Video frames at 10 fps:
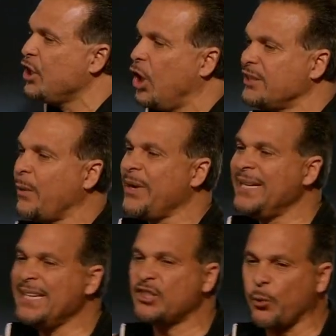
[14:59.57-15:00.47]
knows that we
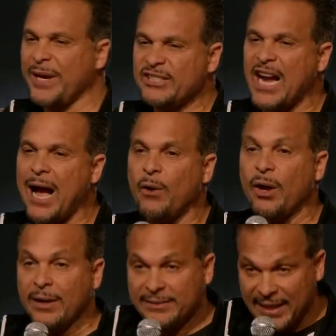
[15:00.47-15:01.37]
need to reach out
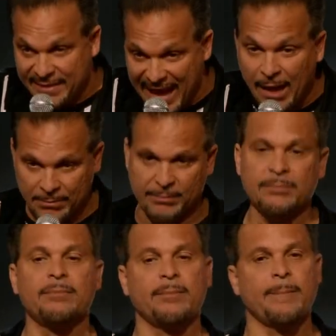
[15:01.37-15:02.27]
to them.
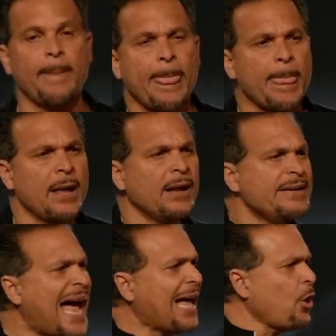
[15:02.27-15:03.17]

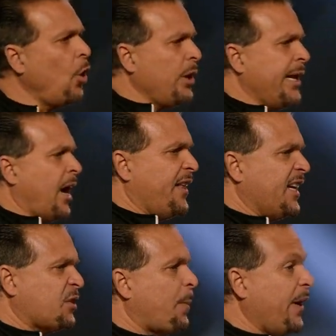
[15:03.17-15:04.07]
Not only
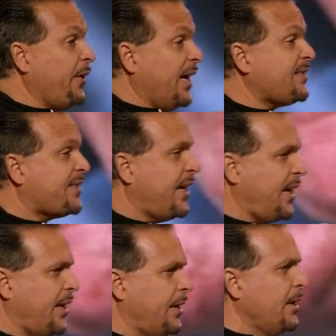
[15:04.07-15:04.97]

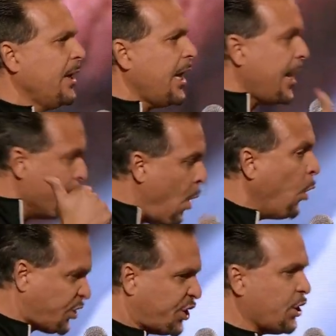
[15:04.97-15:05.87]
experiencing
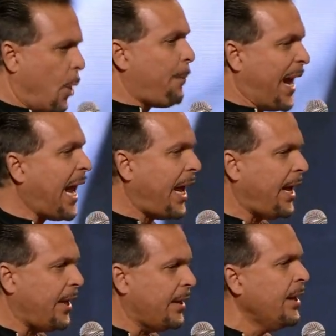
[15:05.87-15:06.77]
emotional
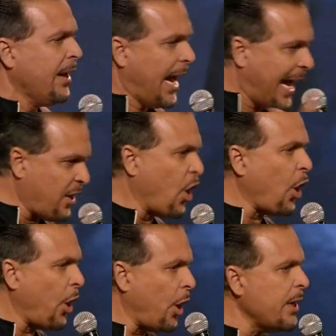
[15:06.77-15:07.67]
pain and
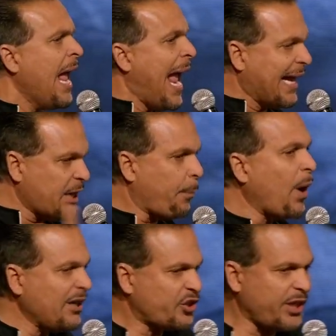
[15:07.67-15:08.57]
hurt and
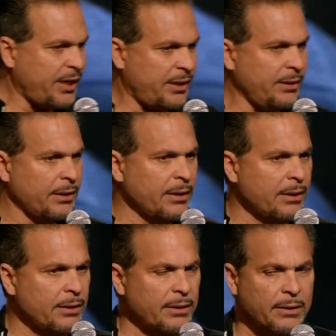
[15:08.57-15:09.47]
depression,
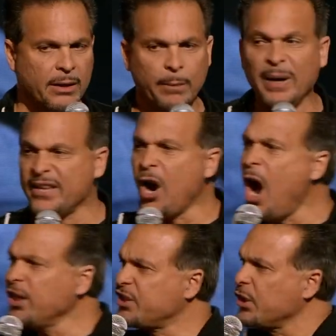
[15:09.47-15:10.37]
but they're
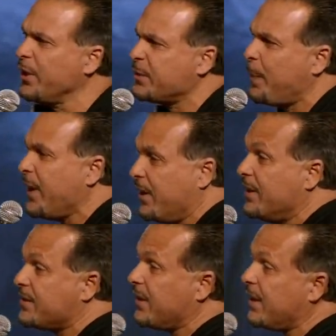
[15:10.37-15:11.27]
also
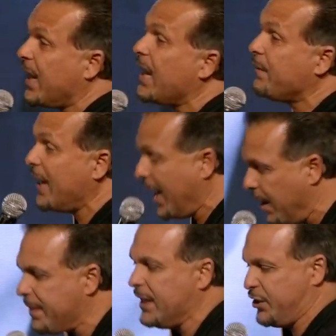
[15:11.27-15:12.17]
experiencing even
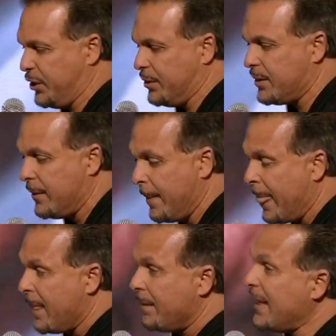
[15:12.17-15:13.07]
health issues
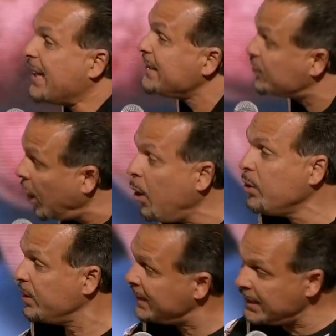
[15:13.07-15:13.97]
that don't
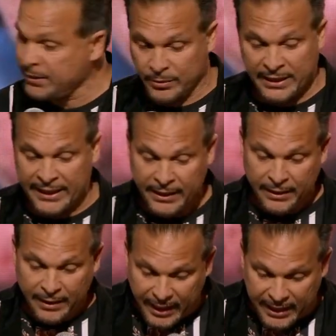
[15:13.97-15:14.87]
literally
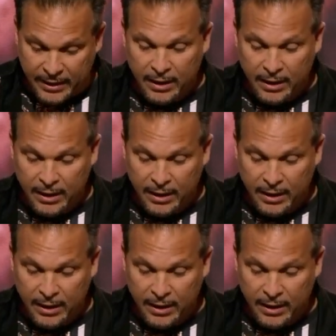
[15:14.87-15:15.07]
hit